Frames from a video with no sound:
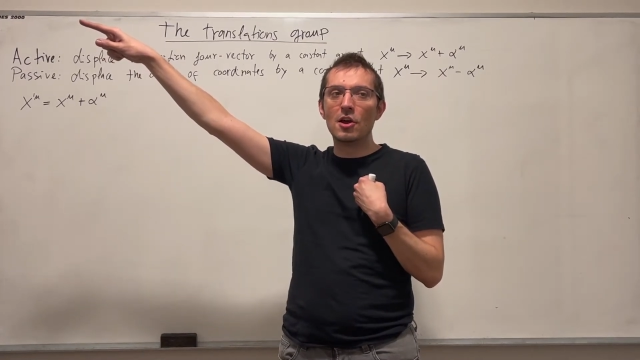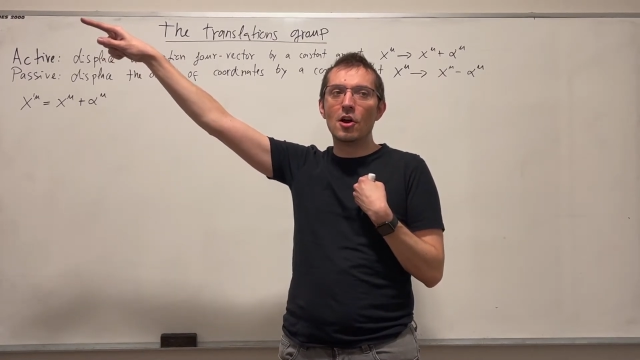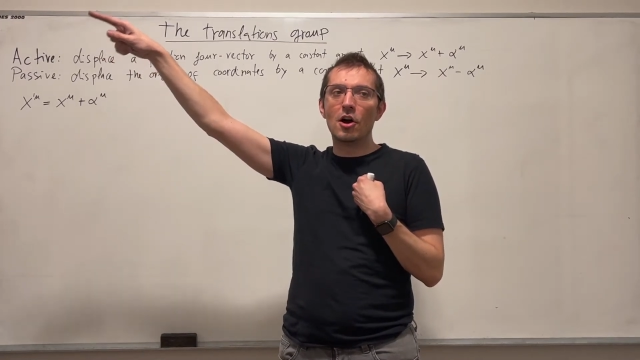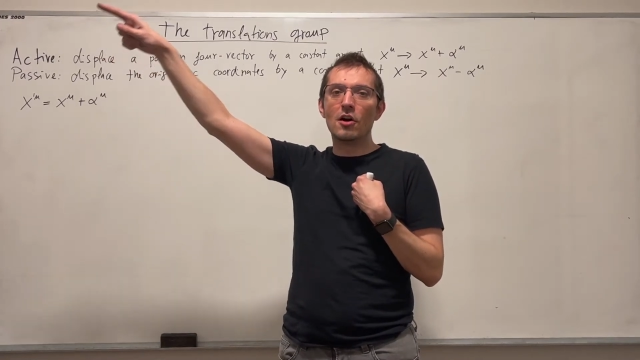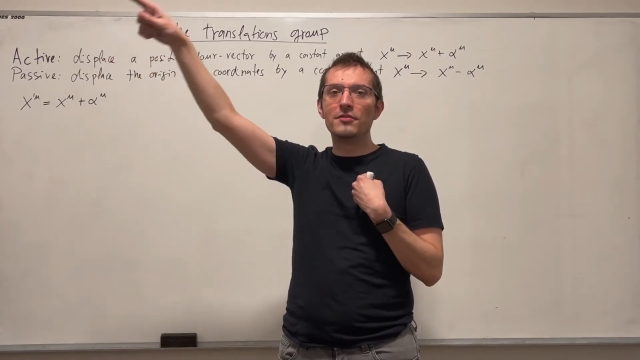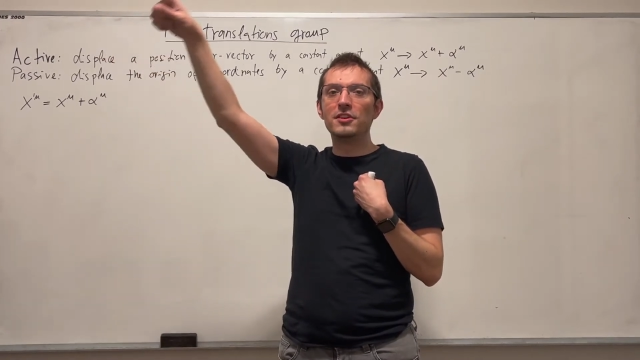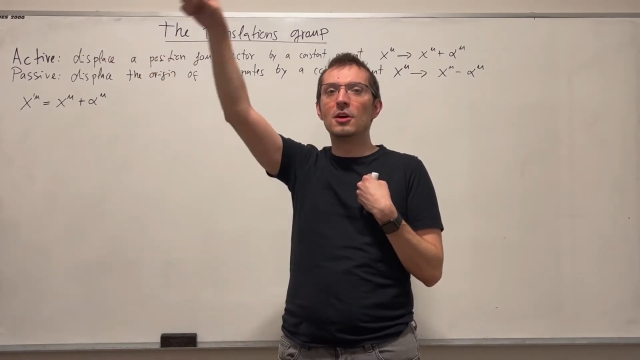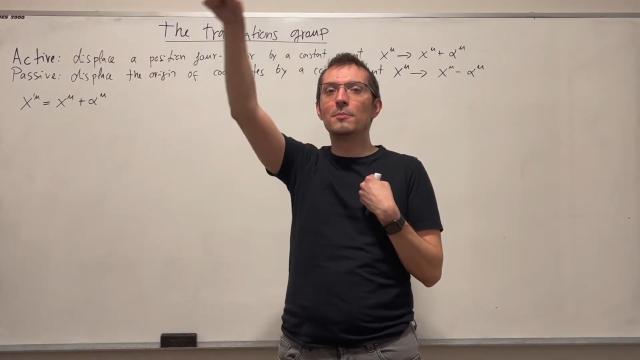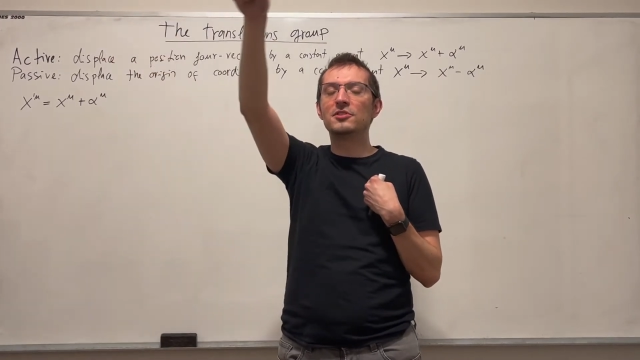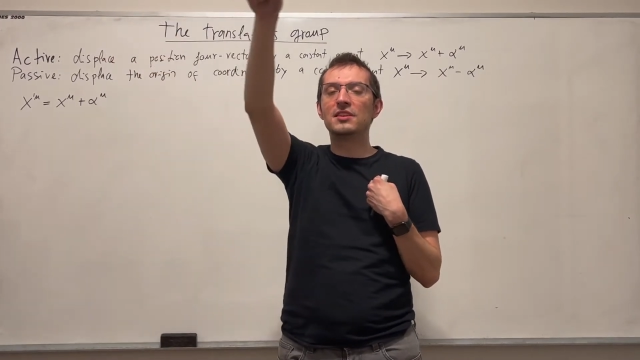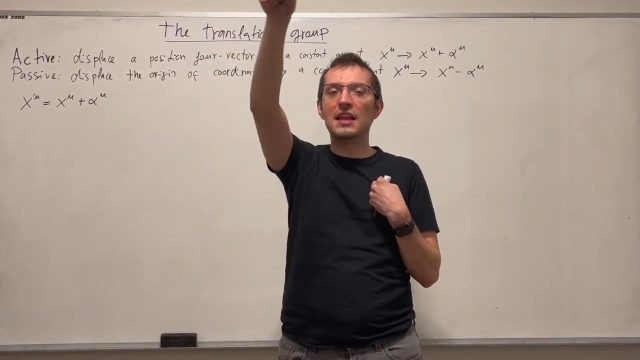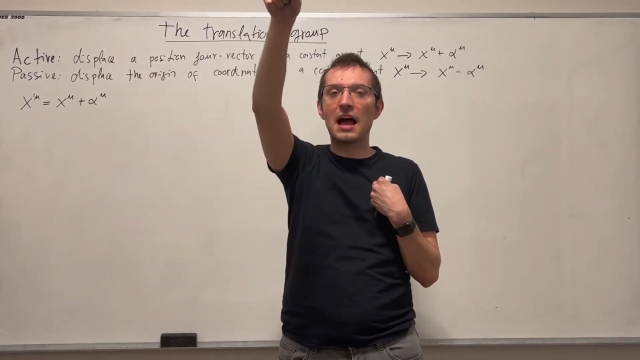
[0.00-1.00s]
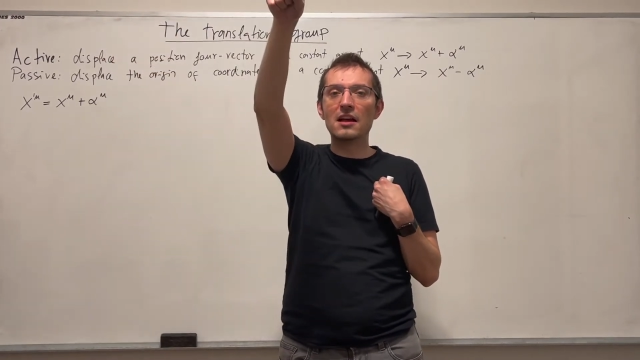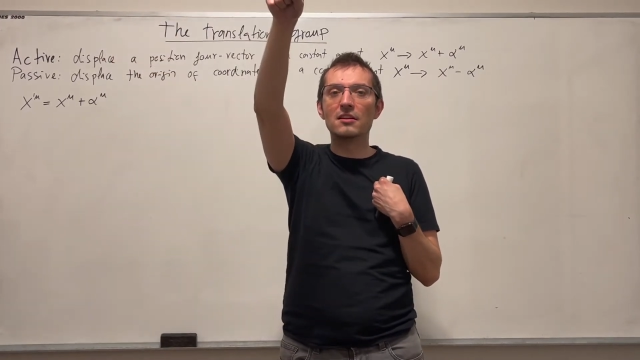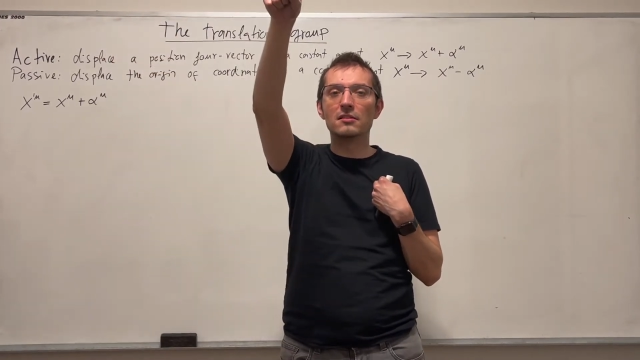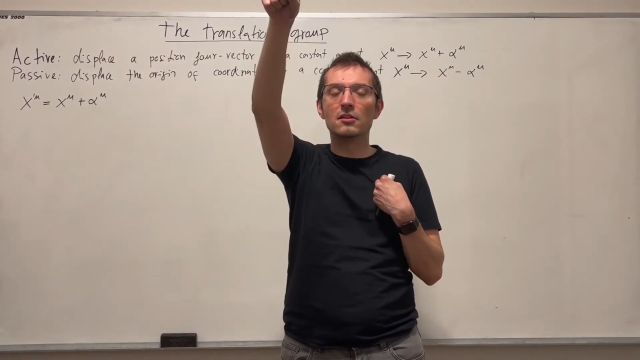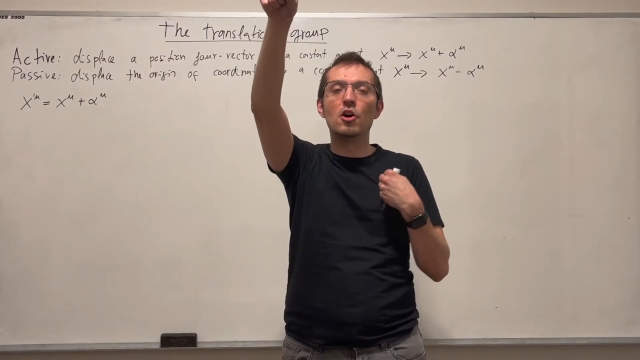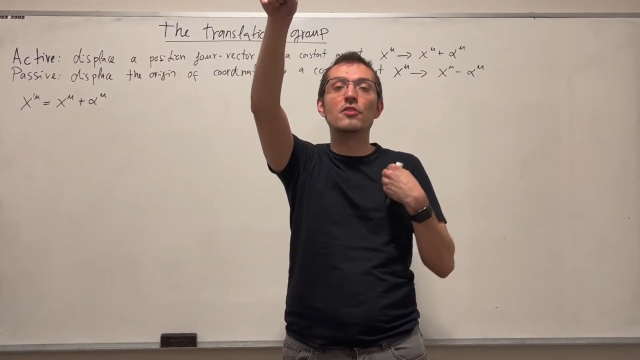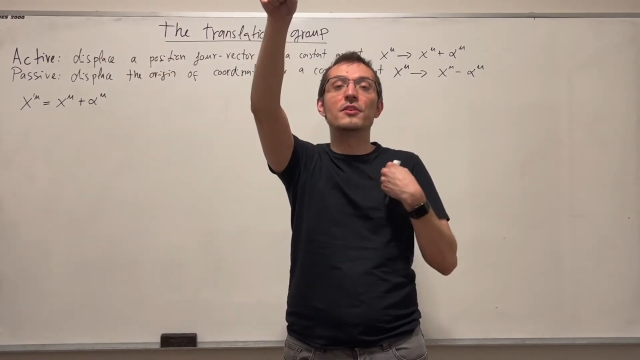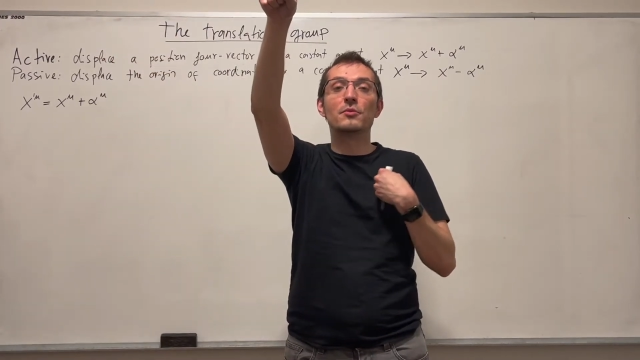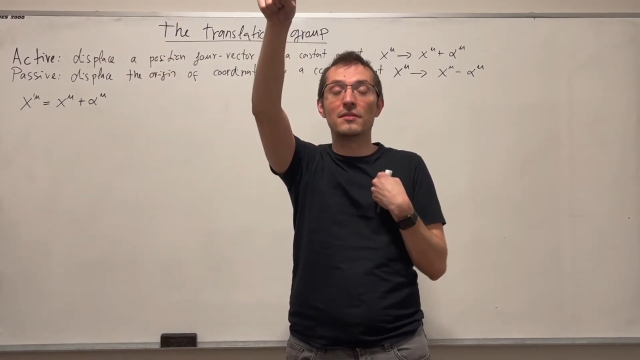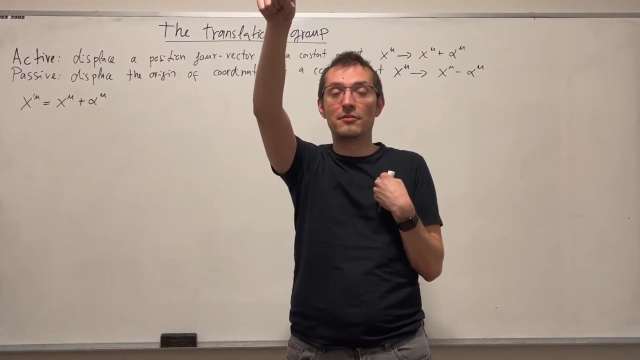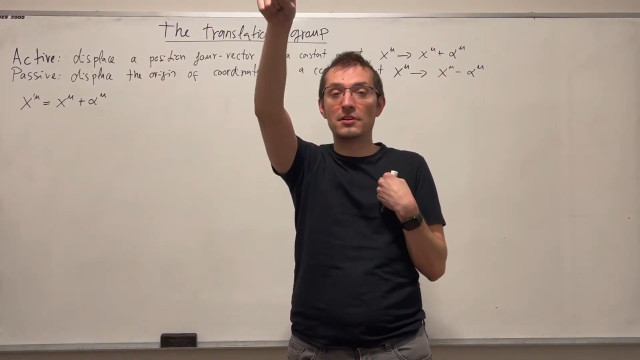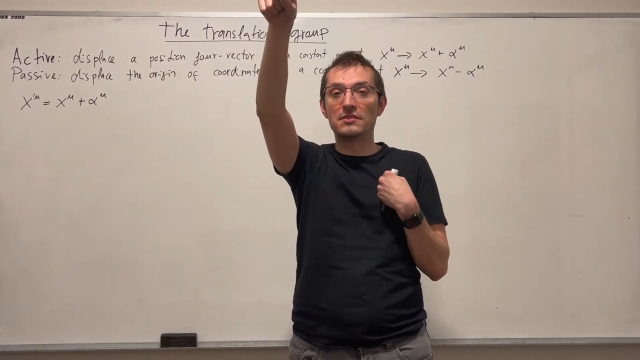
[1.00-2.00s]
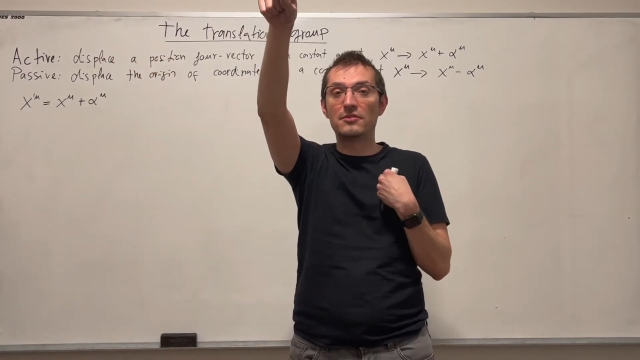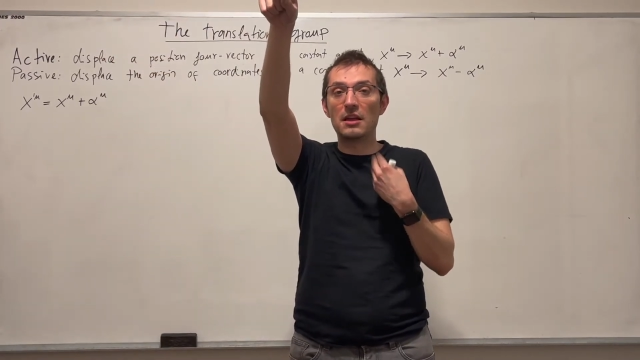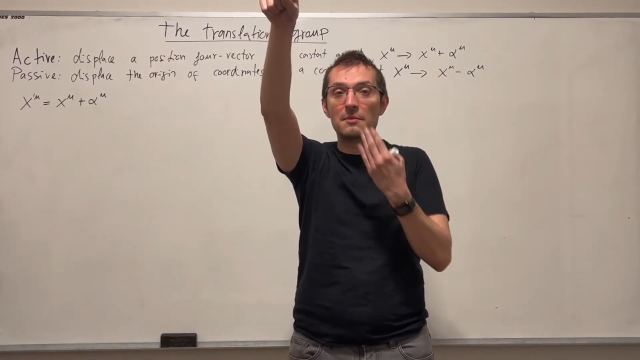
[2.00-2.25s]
of the opposite angle on the reference frame.